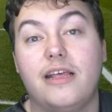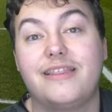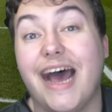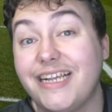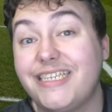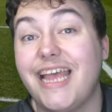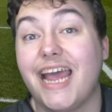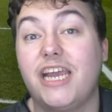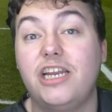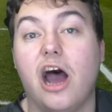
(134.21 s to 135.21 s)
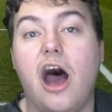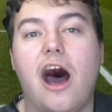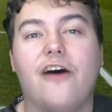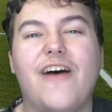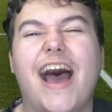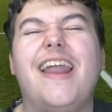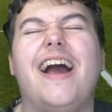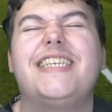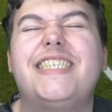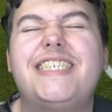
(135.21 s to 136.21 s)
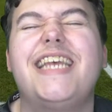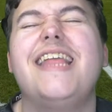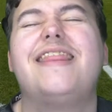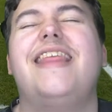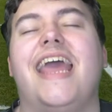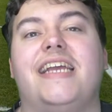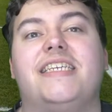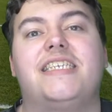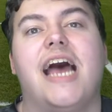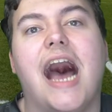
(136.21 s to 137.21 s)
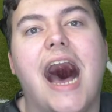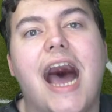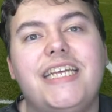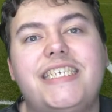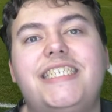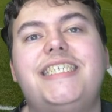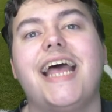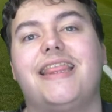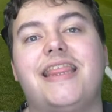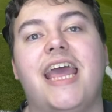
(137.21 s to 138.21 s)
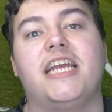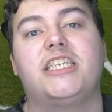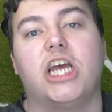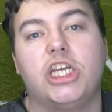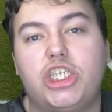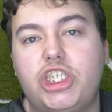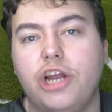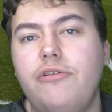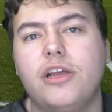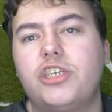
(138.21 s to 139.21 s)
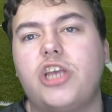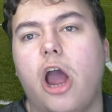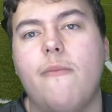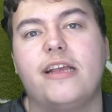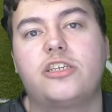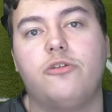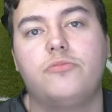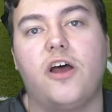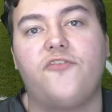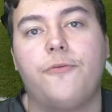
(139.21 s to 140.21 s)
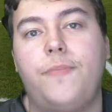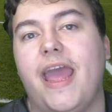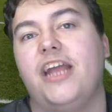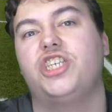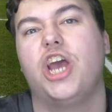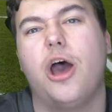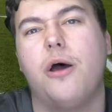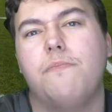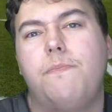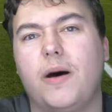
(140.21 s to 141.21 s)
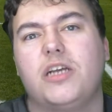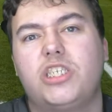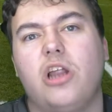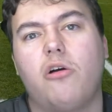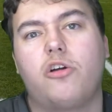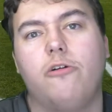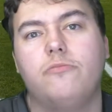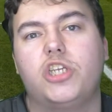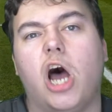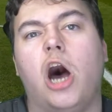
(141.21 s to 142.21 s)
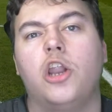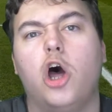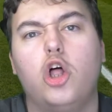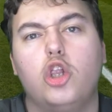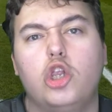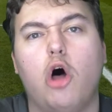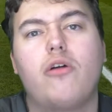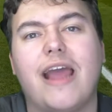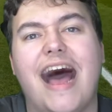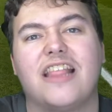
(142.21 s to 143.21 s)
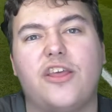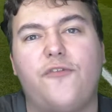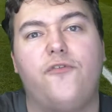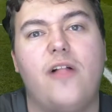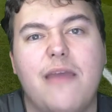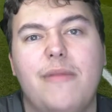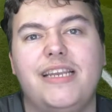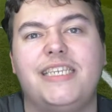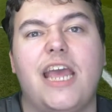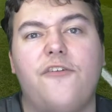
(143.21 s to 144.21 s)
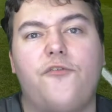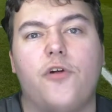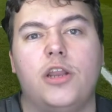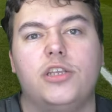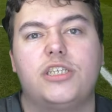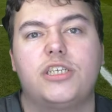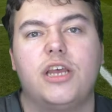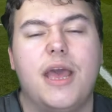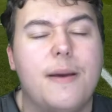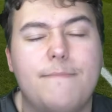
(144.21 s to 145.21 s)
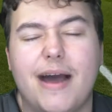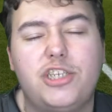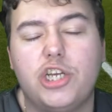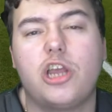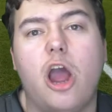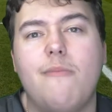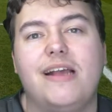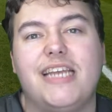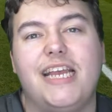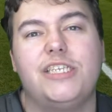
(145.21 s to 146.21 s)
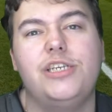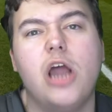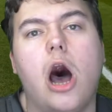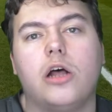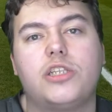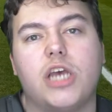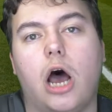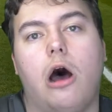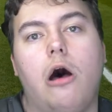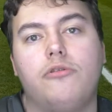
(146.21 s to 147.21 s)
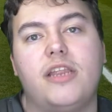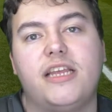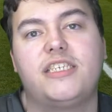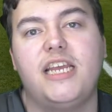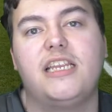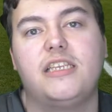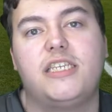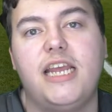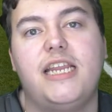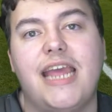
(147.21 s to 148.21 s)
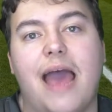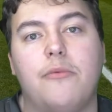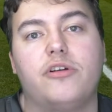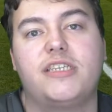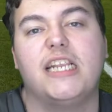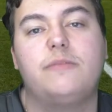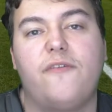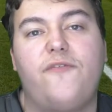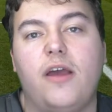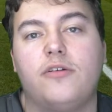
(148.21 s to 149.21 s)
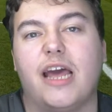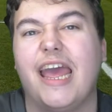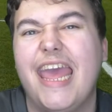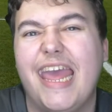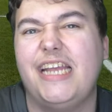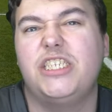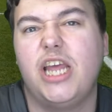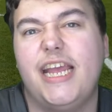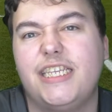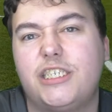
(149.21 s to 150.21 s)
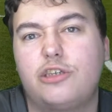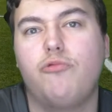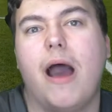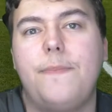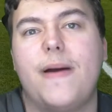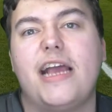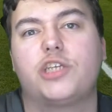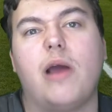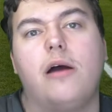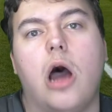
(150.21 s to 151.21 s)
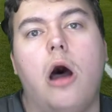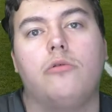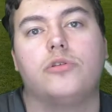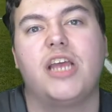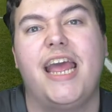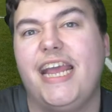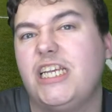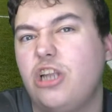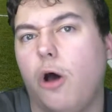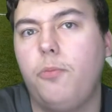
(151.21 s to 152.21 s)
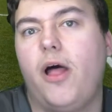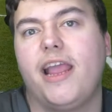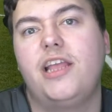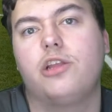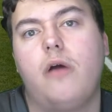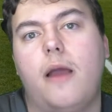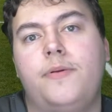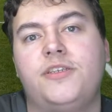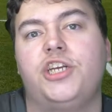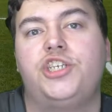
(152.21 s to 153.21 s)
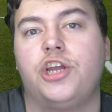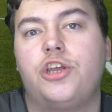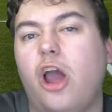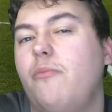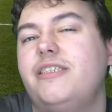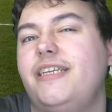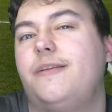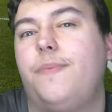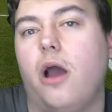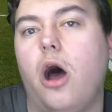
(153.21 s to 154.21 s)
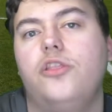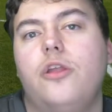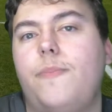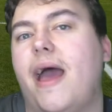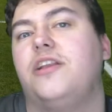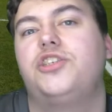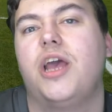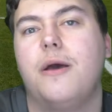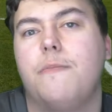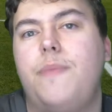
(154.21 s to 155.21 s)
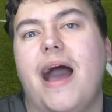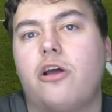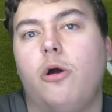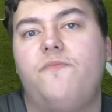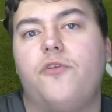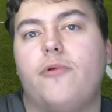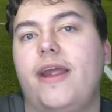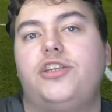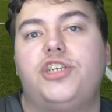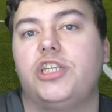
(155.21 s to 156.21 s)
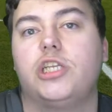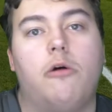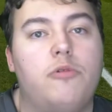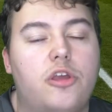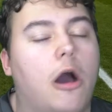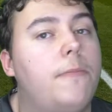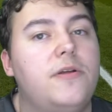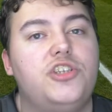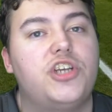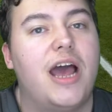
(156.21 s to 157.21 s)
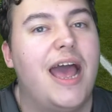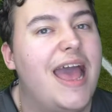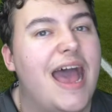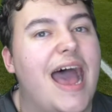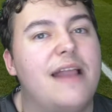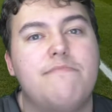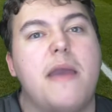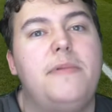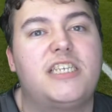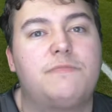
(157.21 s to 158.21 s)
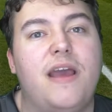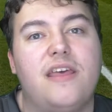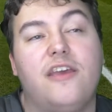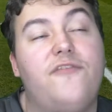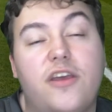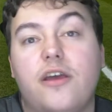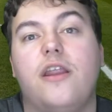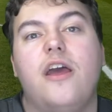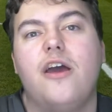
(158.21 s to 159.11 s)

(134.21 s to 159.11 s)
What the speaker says: that second half, and I said this, as soon as Gomez comes off the pitch and Bostock comes on, look at the flaming difference. Magic Gomez is not a holding CDM or a centre midfielder. He's square pegs round holes. He's not playing in the right position. Gomez needs to be on the bench, back up for Richards, along with Coppinger and maybe Smith, if you can